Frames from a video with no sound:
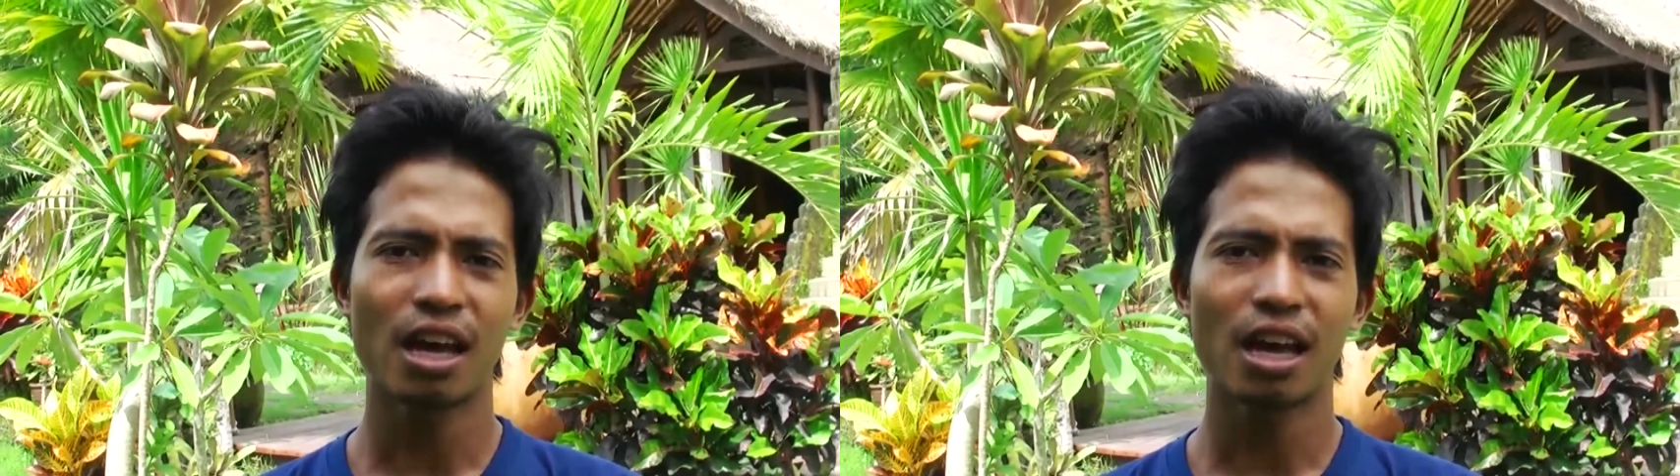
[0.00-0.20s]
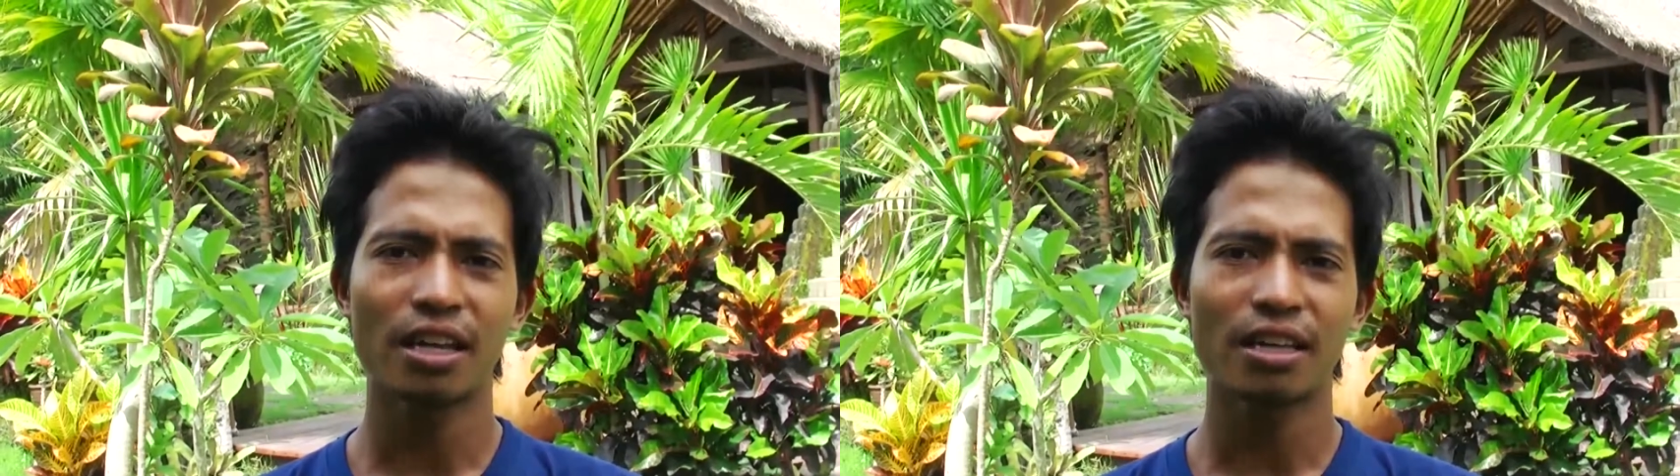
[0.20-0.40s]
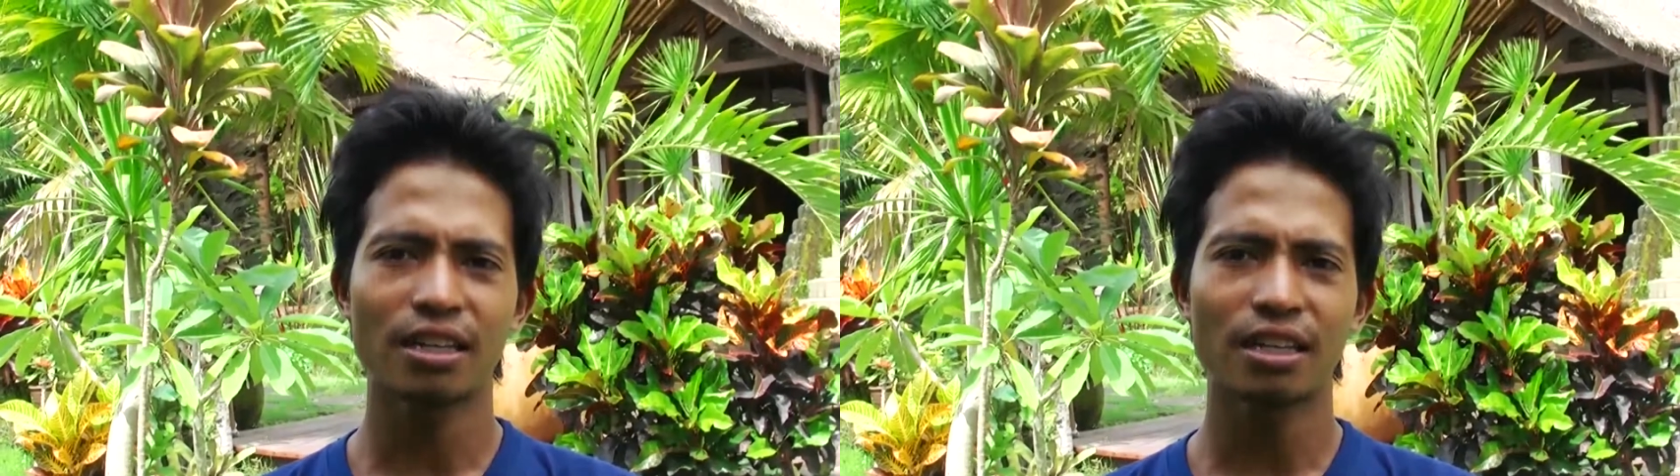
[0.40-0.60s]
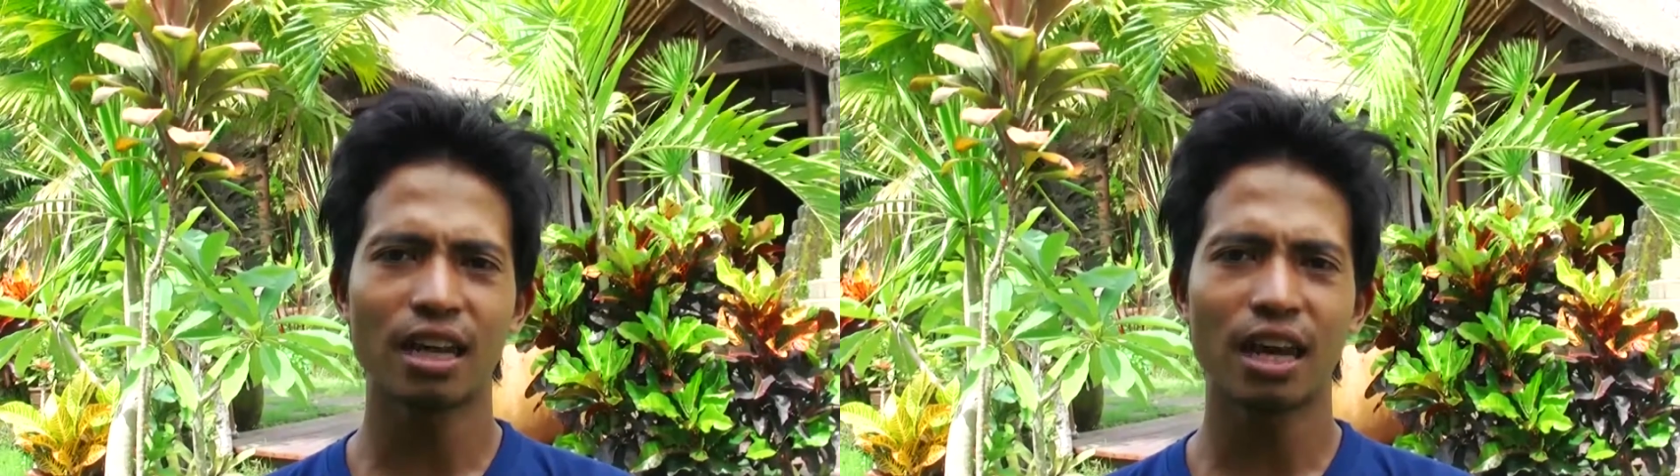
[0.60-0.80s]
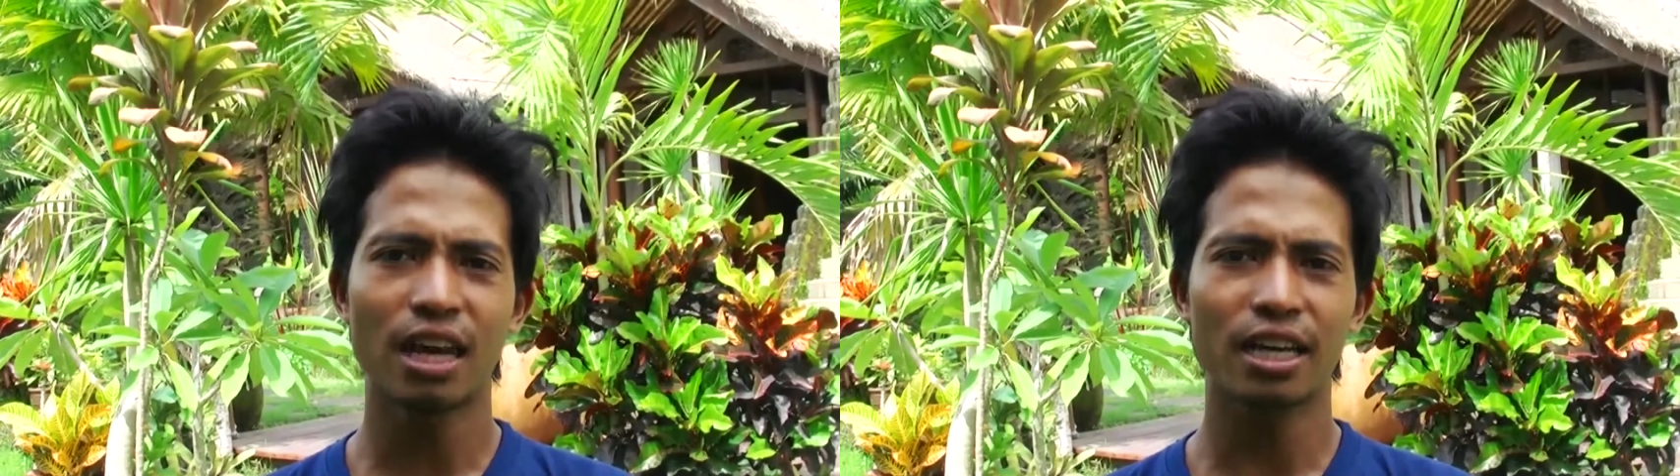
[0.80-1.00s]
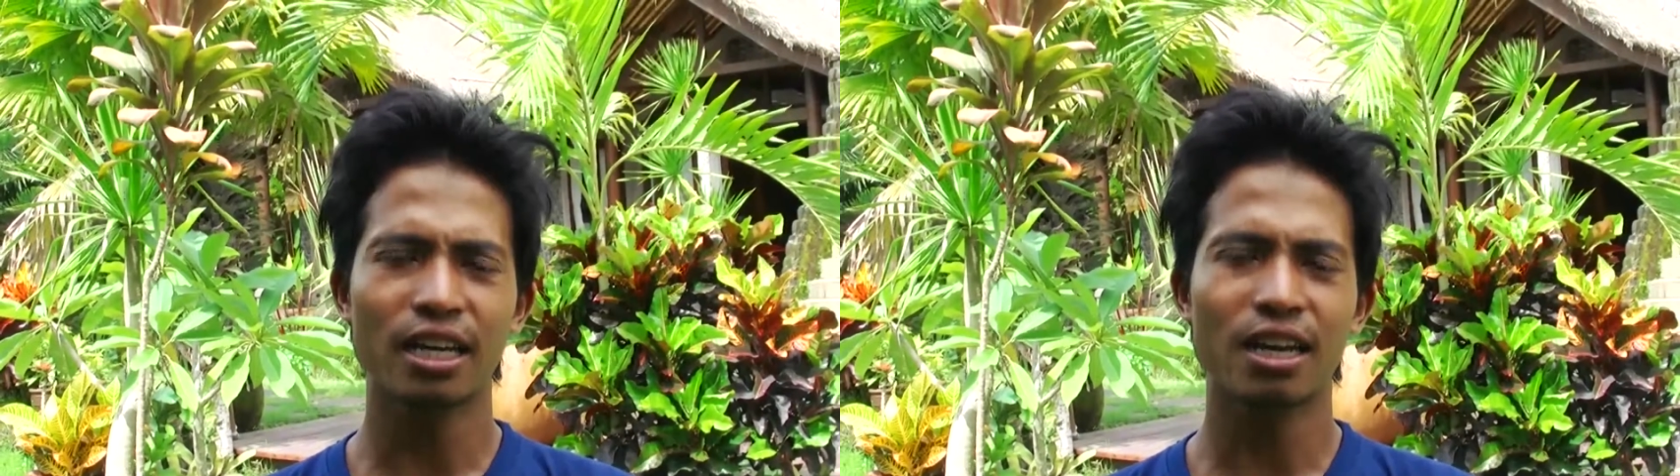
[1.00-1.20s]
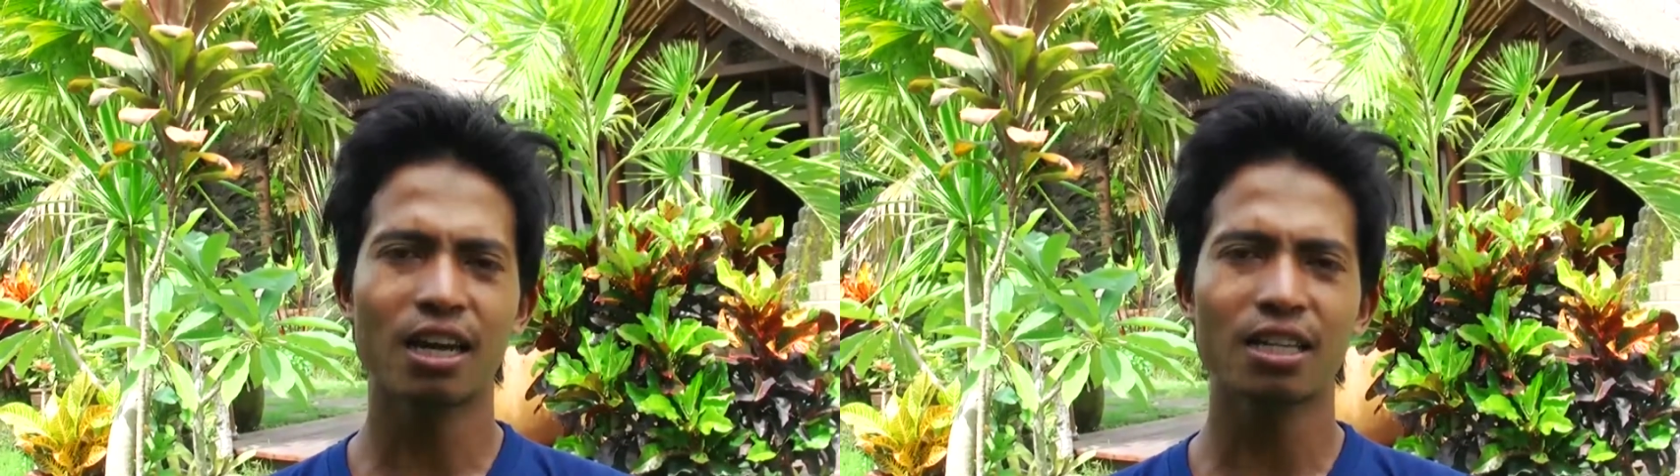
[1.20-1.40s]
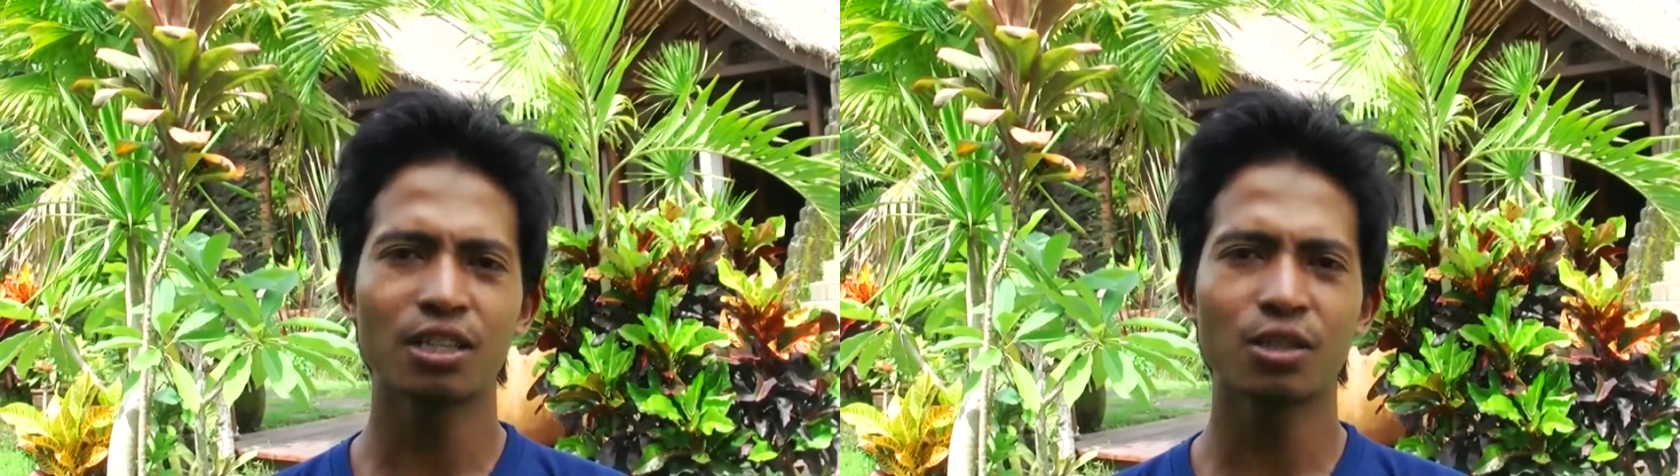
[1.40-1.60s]
and I can
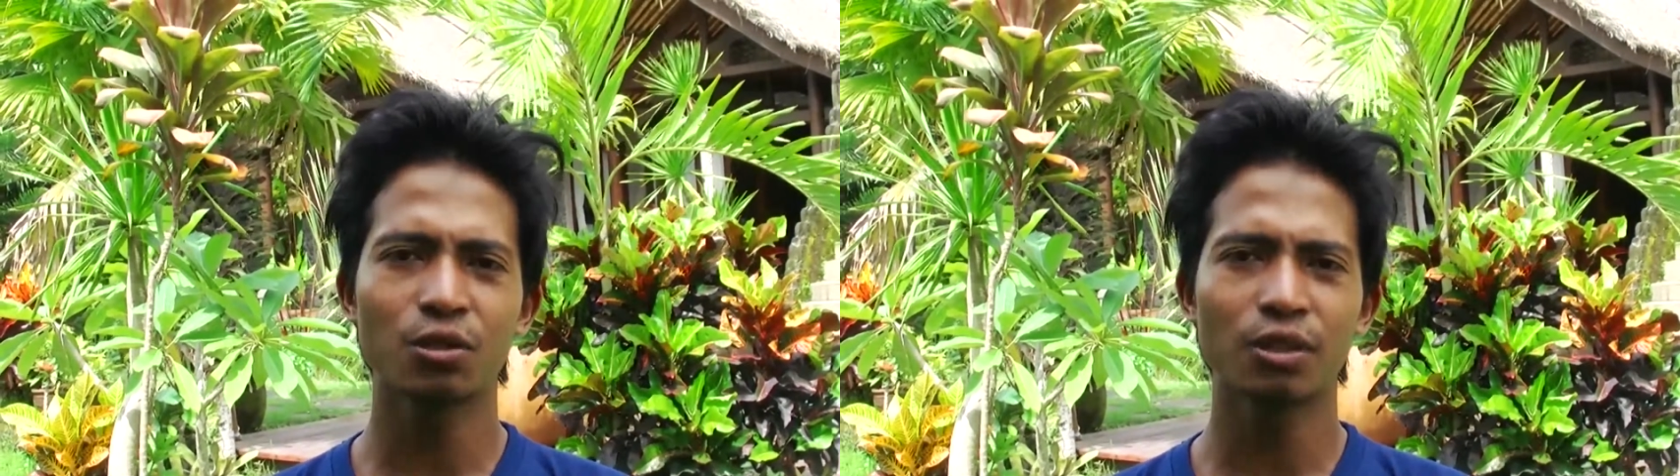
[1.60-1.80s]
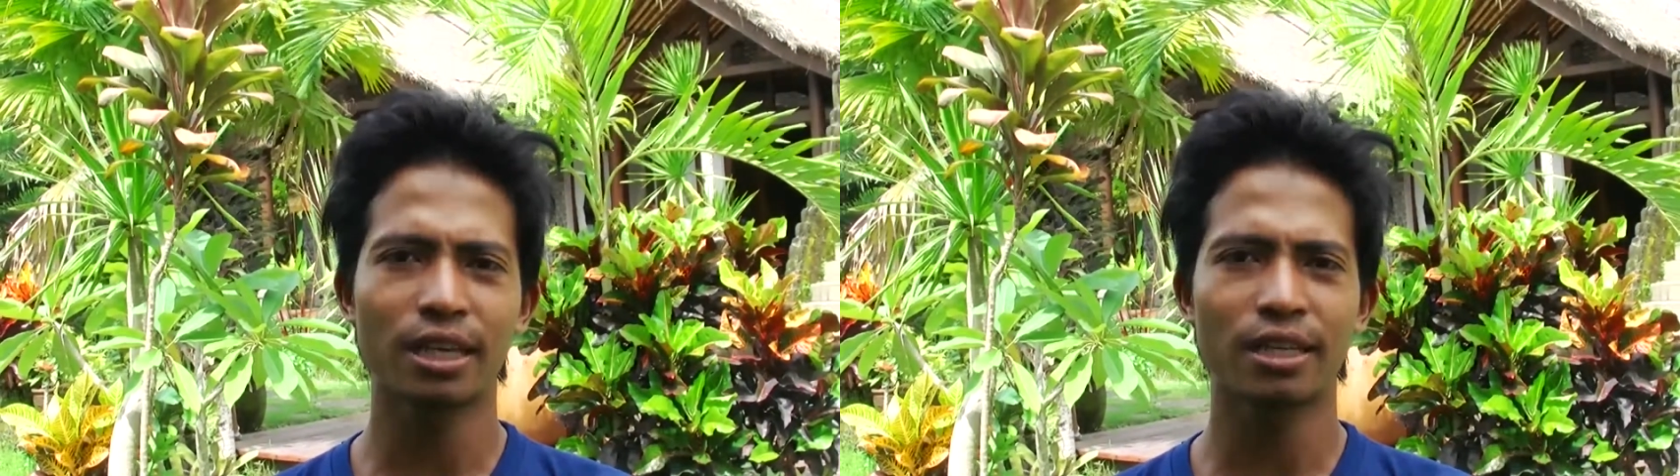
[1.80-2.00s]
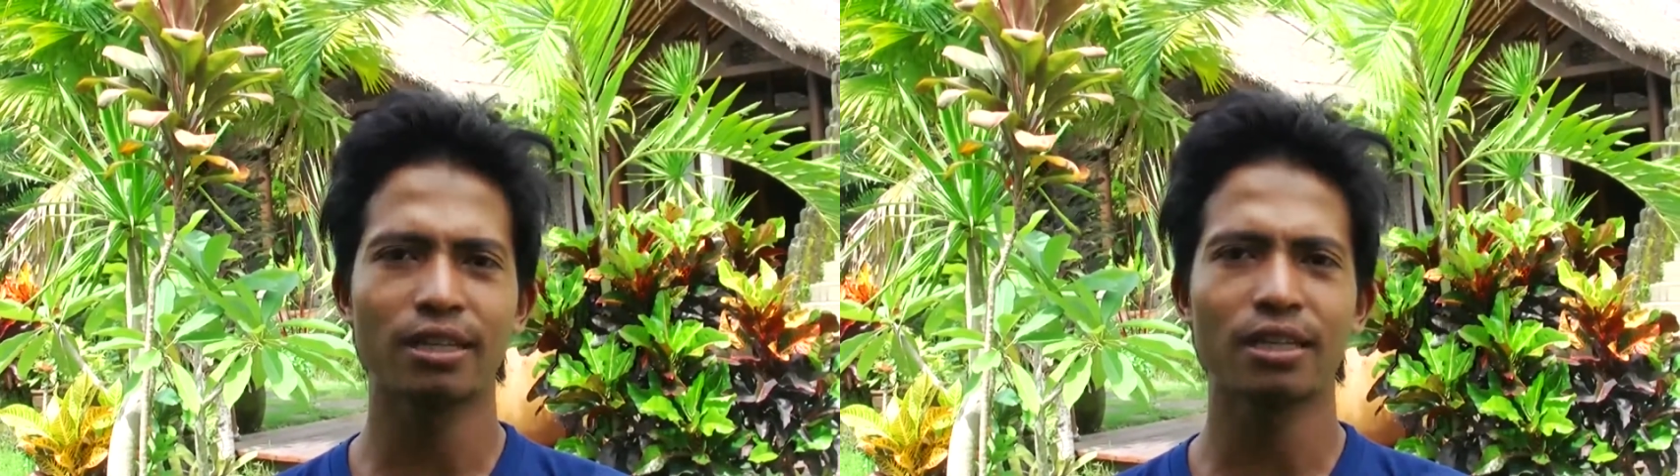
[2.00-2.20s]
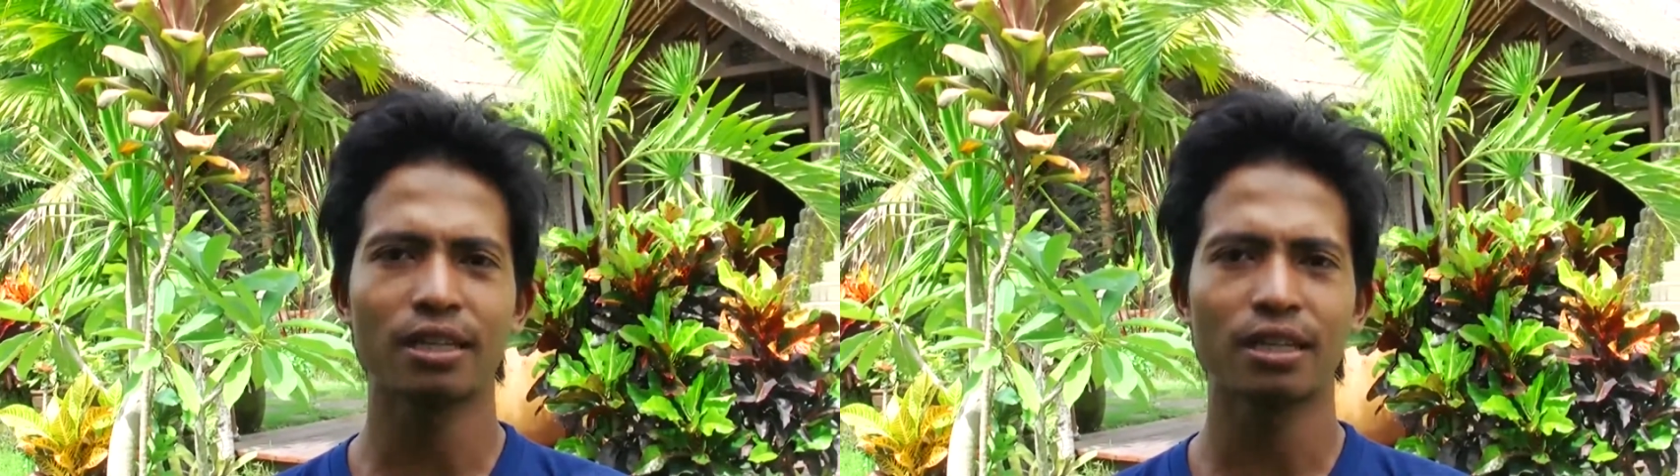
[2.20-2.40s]
learn new things.